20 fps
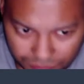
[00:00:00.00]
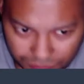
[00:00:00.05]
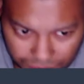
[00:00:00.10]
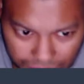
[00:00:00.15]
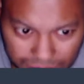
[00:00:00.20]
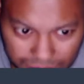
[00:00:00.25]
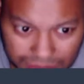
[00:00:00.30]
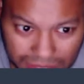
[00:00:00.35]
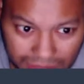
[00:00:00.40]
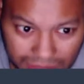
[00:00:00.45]

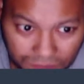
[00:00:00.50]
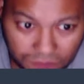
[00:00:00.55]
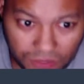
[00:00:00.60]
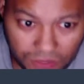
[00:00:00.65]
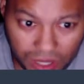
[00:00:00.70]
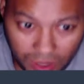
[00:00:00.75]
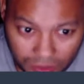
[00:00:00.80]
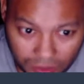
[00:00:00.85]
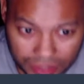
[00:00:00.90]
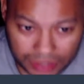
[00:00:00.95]
the
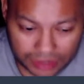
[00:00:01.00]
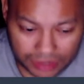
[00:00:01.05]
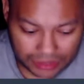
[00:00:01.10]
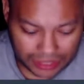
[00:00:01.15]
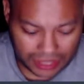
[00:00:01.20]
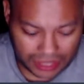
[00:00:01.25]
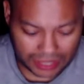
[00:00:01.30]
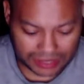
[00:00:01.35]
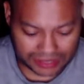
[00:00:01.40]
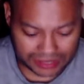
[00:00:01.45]
very
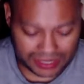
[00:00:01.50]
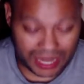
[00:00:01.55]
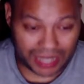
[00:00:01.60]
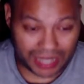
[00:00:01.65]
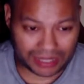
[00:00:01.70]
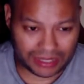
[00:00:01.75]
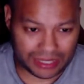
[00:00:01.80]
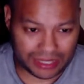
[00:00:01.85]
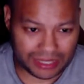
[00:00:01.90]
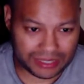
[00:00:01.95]
the
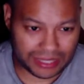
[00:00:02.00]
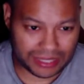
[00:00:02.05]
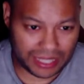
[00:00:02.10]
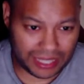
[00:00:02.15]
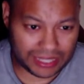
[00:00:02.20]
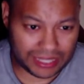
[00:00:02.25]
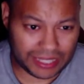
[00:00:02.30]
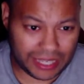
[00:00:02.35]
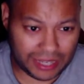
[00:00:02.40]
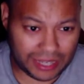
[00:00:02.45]
exact thing that
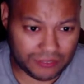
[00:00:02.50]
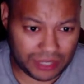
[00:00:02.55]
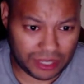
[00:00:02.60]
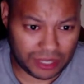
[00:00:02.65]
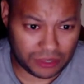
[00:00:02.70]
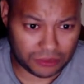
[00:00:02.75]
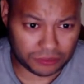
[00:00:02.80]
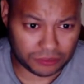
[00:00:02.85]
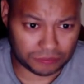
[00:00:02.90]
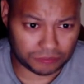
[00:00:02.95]
I gave
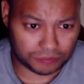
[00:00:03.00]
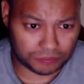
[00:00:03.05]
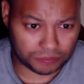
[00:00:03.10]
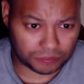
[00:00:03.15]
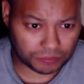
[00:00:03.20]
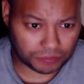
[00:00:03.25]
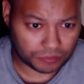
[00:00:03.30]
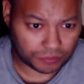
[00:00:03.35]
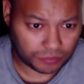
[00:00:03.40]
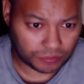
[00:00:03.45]
out
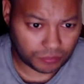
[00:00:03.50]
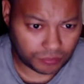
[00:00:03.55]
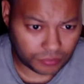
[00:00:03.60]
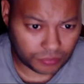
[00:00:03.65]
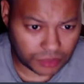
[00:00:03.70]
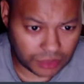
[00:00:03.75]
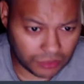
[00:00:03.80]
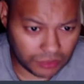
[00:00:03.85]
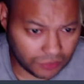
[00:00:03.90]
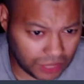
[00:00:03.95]

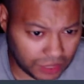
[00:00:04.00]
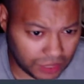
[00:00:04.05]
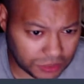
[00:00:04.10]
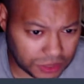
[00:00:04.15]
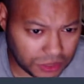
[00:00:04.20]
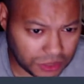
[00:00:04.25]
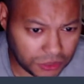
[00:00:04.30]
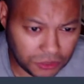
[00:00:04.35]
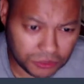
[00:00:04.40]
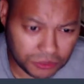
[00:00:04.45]
in round
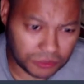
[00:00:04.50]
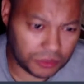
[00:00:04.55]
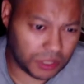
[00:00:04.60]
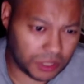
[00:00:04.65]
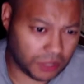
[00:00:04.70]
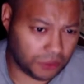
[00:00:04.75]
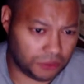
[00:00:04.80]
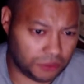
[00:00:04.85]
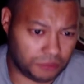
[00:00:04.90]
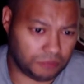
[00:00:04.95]
two,
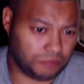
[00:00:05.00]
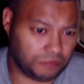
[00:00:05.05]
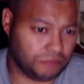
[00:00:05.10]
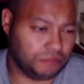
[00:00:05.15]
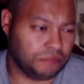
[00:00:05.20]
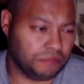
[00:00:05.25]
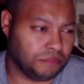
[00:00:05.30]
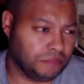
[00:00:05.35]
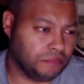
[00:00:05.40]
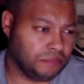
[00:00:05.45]
no,
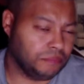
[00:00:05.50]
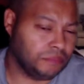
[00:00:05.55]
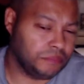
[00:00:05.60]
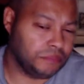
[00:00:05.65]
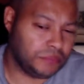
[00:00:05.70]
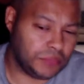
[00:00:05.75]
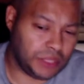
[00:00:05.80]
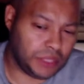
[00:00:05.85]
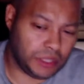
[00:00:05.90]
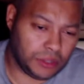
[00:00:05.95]

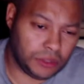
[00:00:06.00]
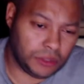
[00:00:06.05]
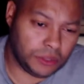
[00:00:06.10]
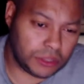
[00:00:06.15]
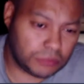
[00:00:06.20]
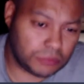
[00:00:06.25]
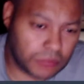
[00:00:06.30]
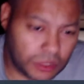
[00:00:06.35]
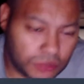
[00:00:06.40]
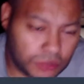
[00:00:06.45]
no, it was
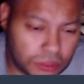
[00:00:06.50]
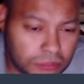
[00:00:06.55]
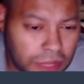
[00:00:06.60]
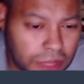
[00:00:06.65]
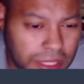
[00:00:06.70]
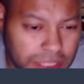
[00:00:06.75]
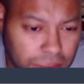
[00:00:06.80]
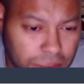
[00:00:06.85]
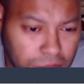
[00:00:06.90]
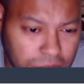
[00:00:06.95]
it was
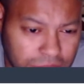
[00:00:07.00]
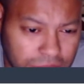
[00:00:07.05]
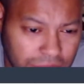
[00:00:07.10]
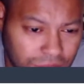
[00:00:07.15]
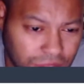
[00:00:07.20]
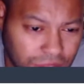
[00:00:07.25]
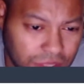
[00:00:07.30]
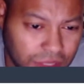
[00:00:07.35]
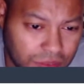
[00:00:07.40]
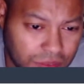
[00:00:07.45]
made
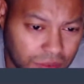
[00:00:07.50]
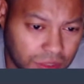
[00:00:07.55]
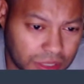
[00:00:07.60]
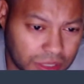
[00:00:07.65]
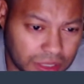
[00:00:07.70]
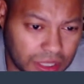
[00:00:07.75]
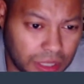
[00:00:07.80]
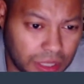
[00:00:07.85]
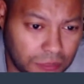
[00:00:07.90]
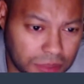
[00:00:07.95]
specifically for
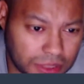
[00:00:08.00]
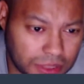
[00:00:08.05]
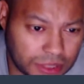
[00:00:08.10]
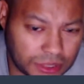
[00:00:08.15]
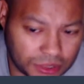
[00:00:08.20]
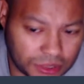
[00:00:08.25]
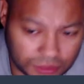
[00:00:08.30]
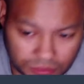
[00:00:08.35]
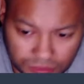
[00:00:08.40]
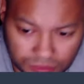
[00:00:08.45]
this
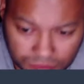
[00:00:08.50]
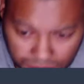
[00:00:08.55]
competition.